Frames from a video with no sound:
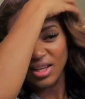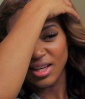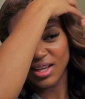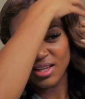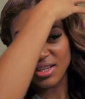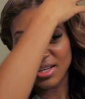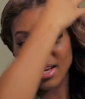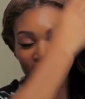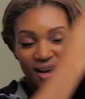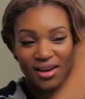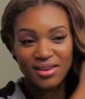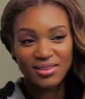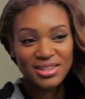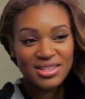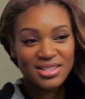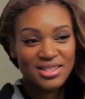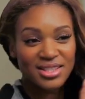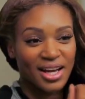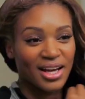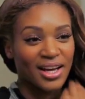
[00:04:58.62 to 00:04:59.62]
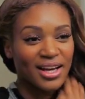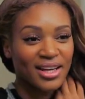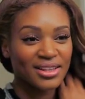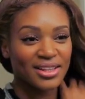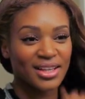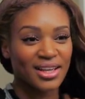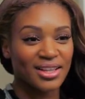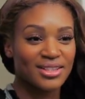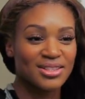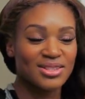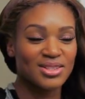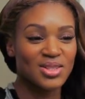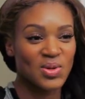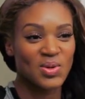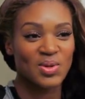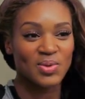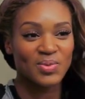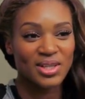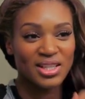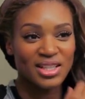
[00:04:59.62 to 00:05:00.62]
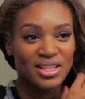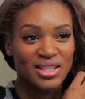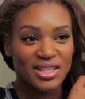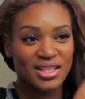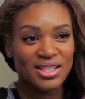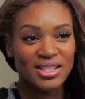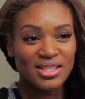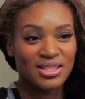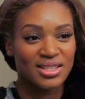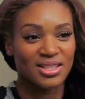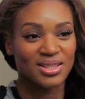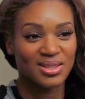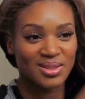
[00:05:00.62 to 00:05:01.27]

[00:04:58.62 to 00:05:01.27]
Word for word: And now the side that is doing what it needs to